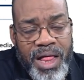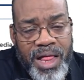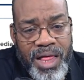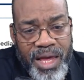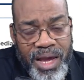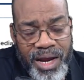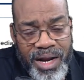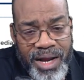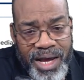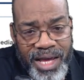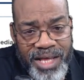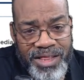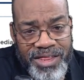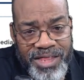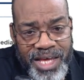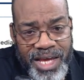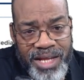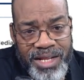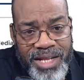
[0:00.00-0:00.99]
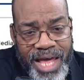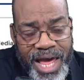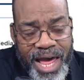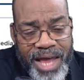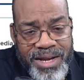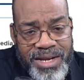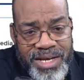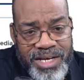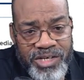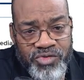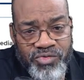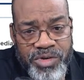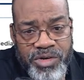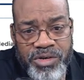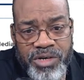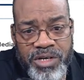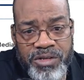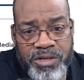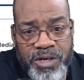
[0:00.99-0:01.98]
And I think that
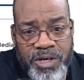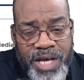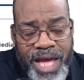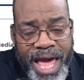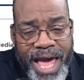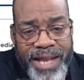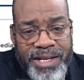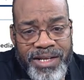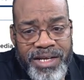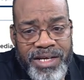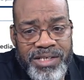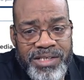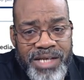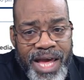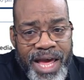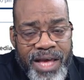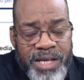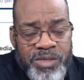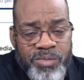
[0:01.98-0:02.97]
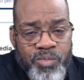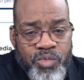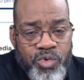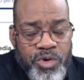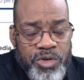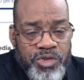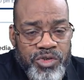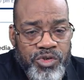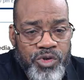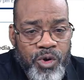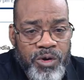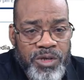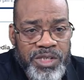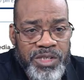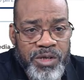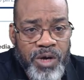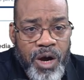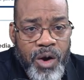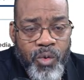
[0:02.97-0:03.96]
Israel can look at this as more so
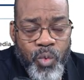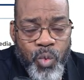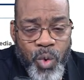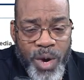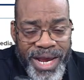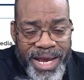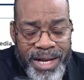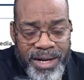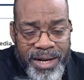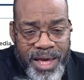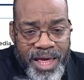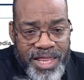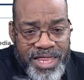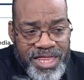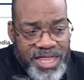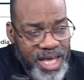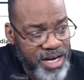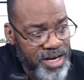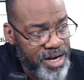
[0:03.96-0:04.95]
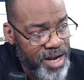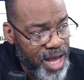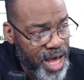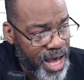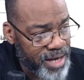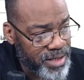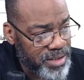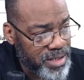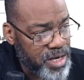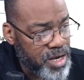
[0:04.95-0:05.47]
as a win than not.